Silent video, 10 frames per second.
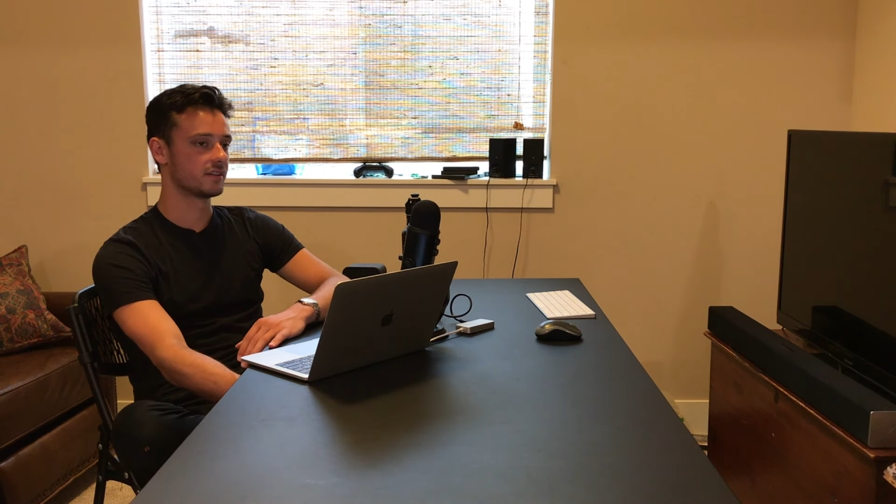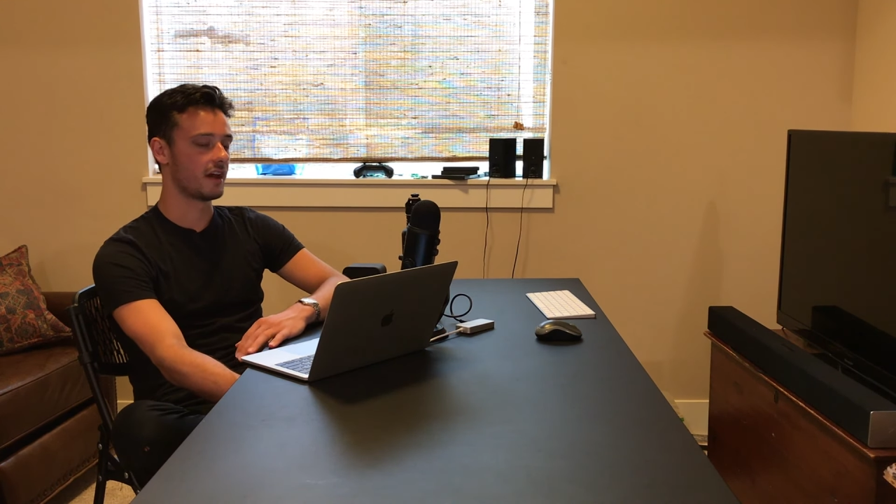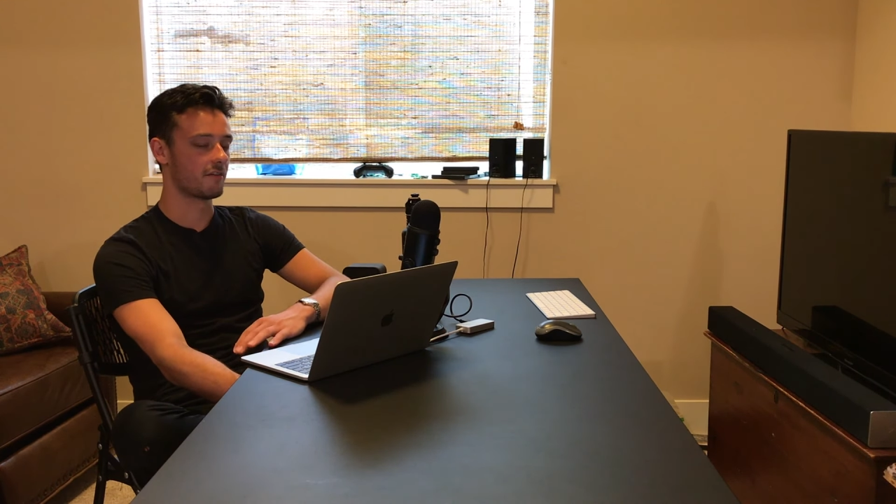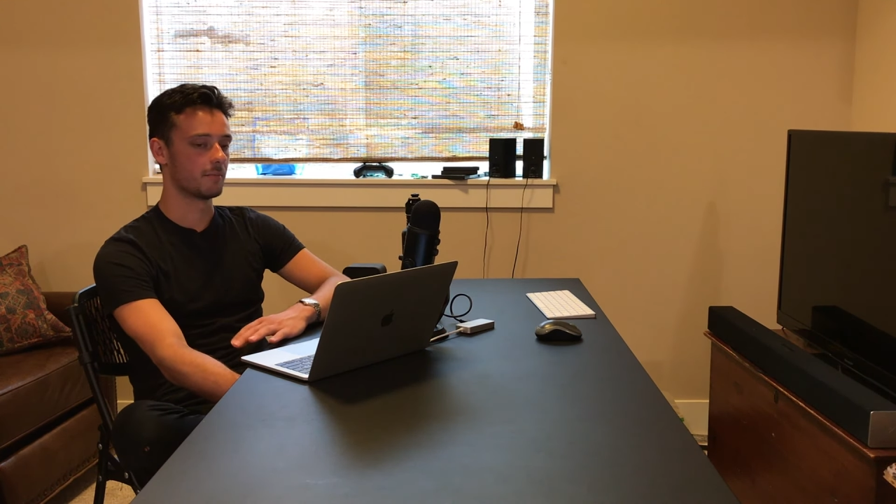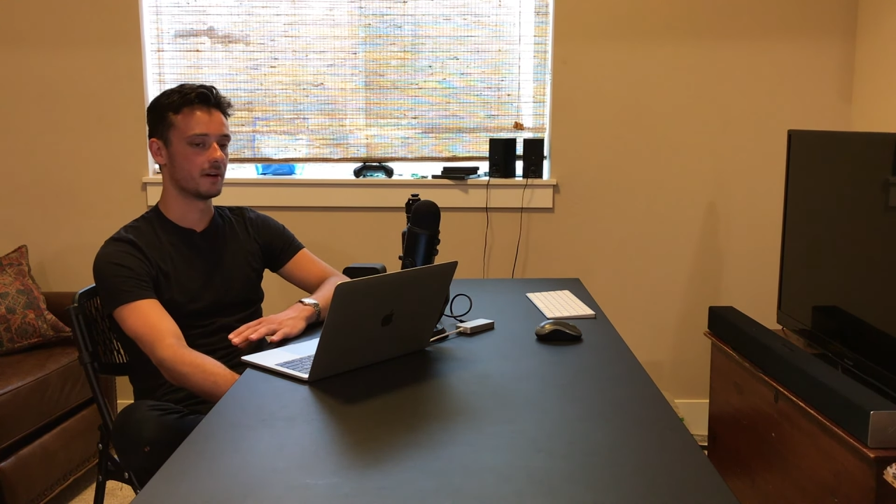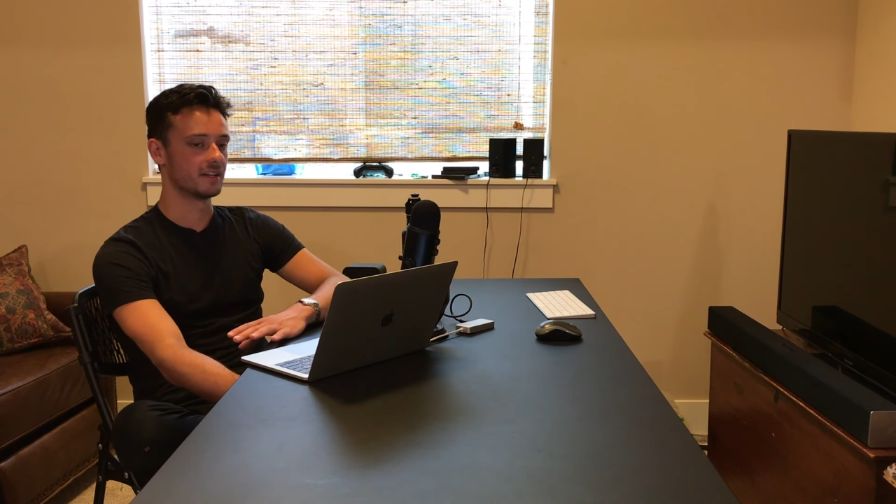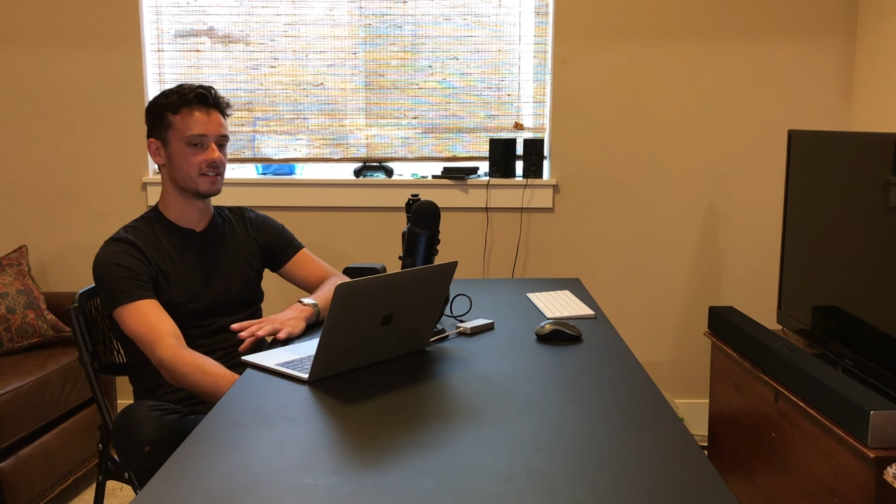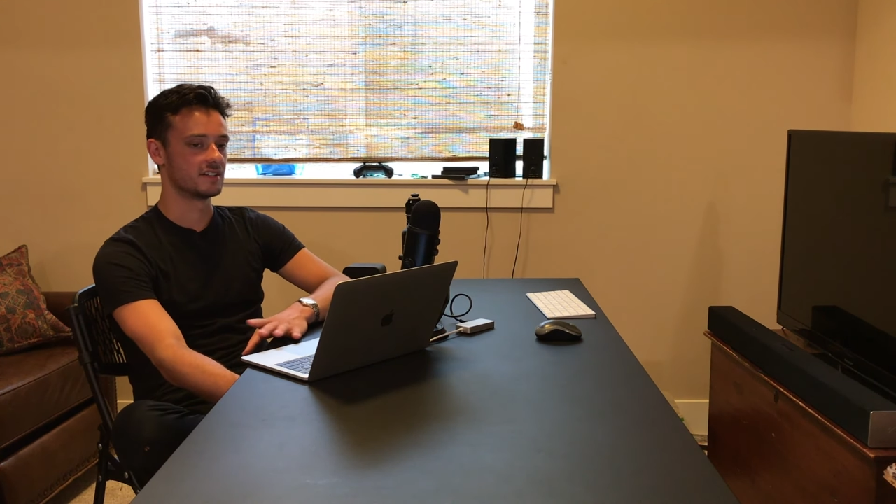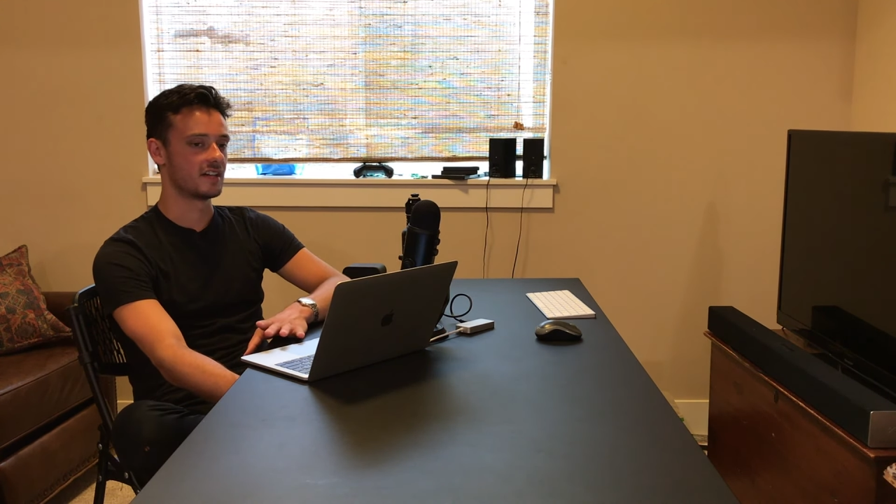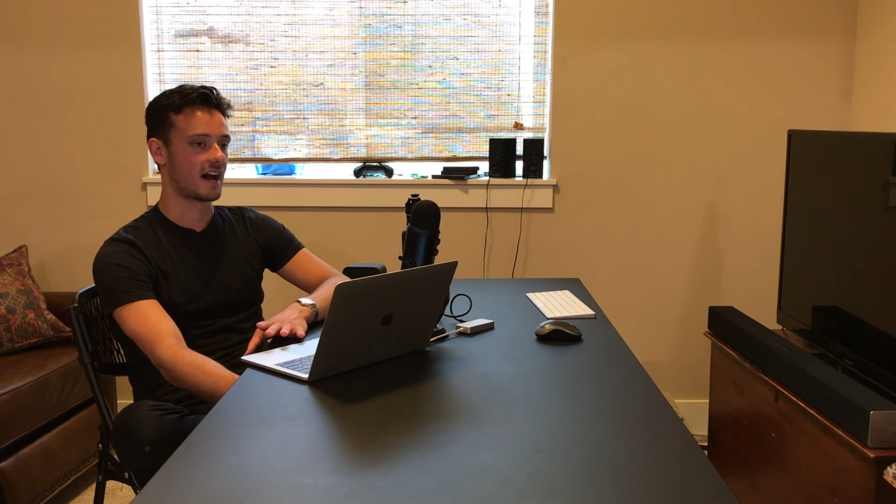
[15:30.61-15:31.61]
everybody is
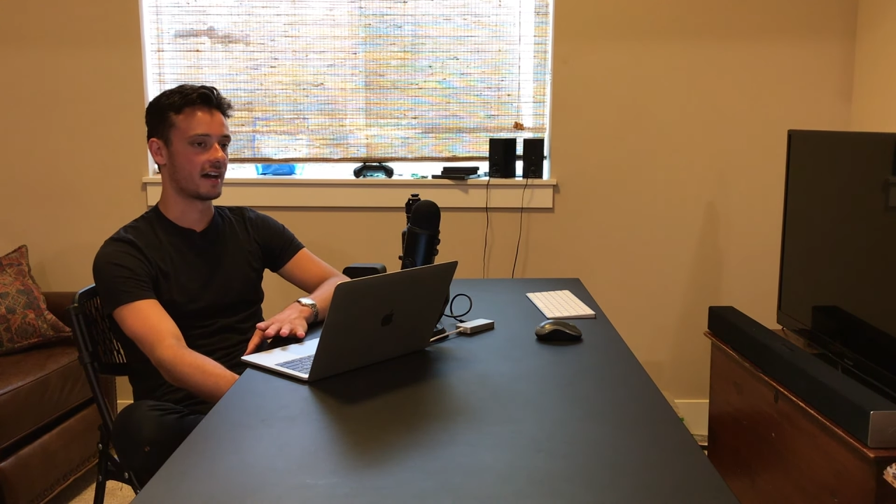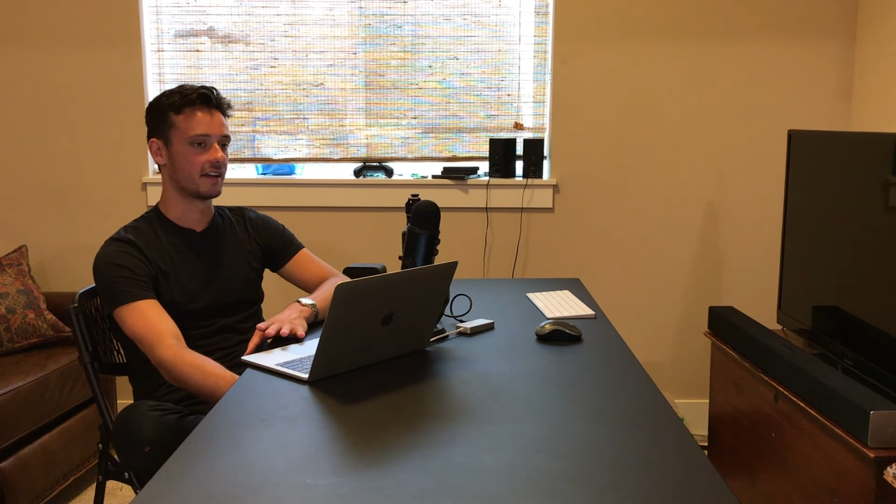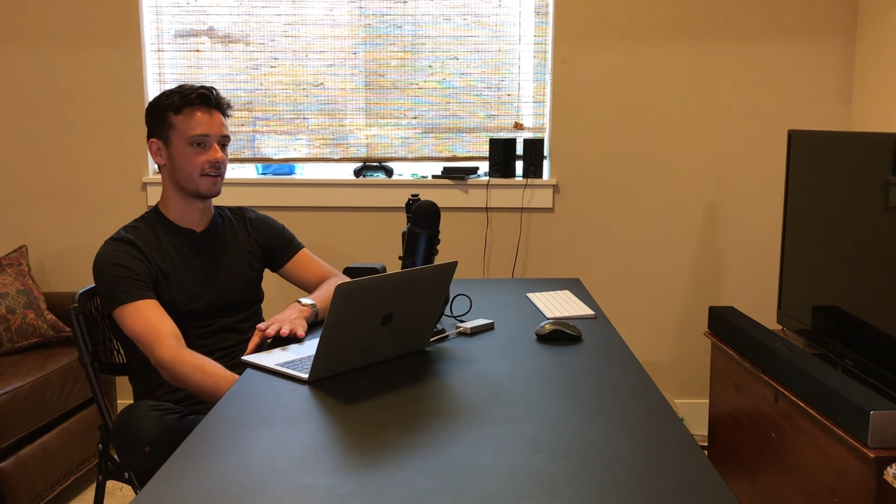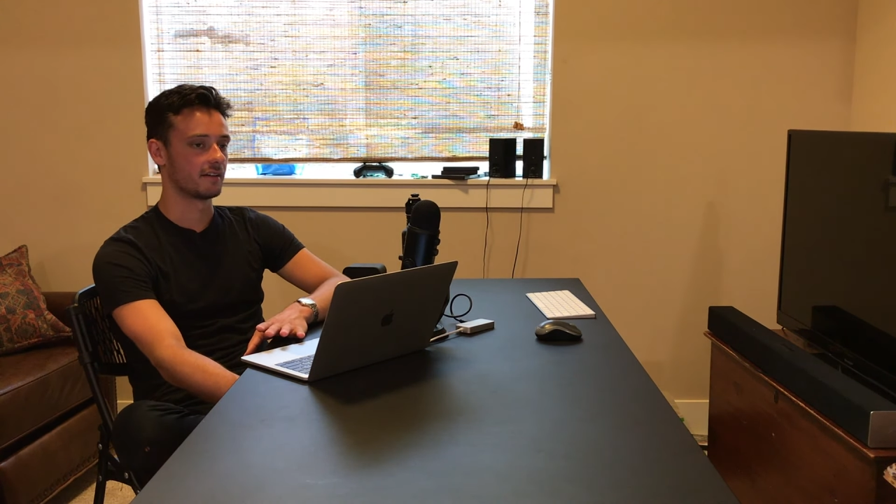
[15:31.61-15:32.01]
dying.